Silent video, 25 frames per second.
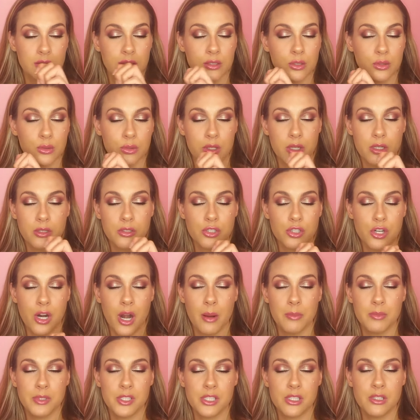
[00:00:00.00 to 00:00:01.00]
little
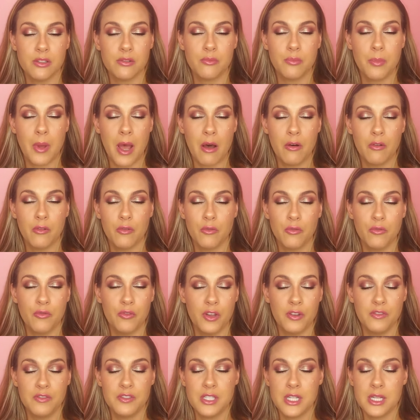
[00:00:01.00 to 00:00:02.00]
contraption about
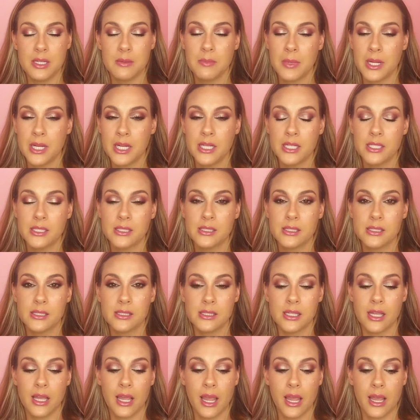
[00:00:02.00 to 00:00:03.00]
15
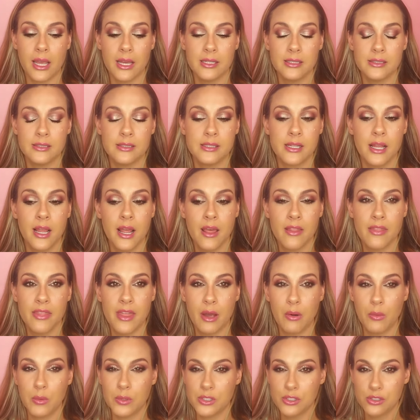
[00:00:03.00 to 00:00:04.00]
minutes, and
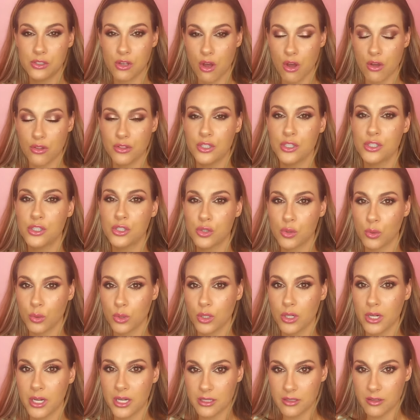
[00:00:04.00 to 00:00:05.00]
that was on the
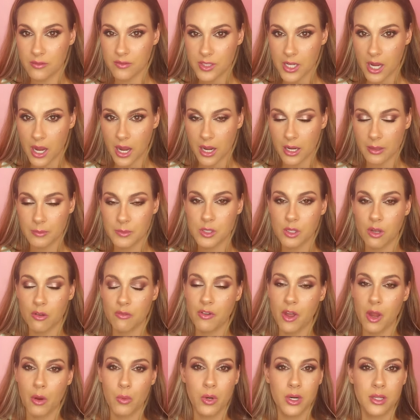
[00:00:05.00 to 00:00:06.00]
shorter end of time. So
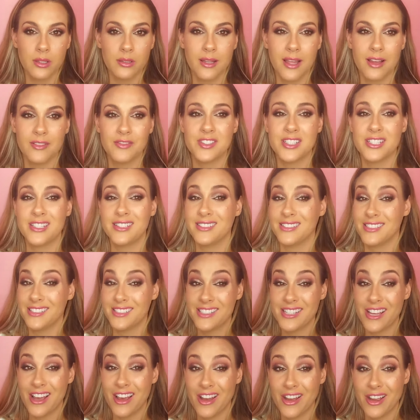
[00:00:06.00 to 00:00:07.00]
if I would have left it in the
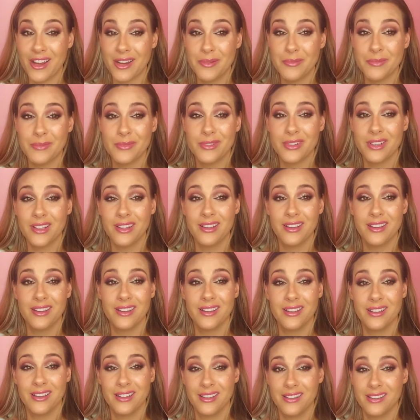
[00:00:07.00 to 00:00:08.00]
time
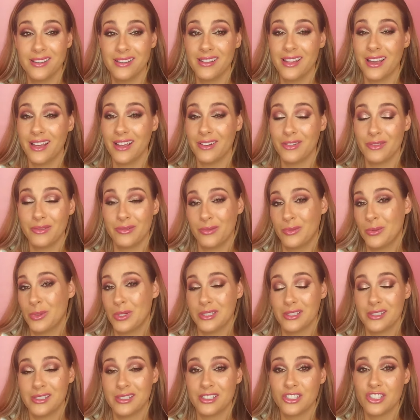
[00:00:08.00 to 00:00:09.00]
that
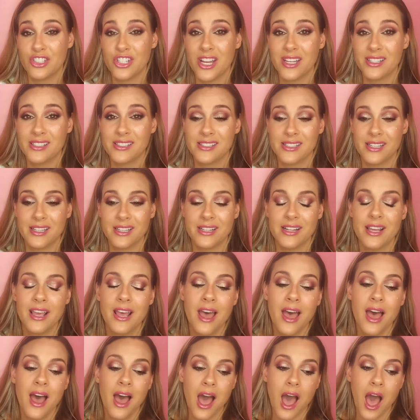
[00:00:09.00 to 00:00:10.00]
was suggested,
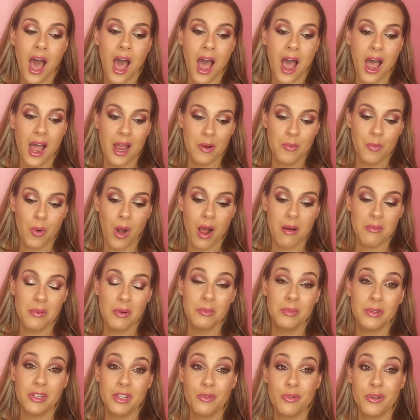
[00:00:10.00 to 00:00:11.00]
I
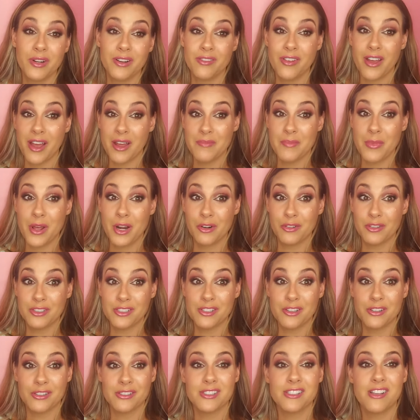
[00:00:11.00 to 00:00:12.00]
probably would have had better
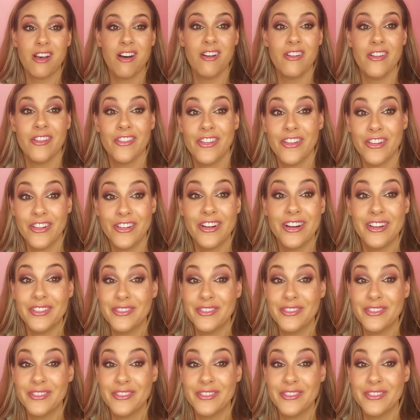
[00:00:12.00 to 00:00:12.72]
results. Although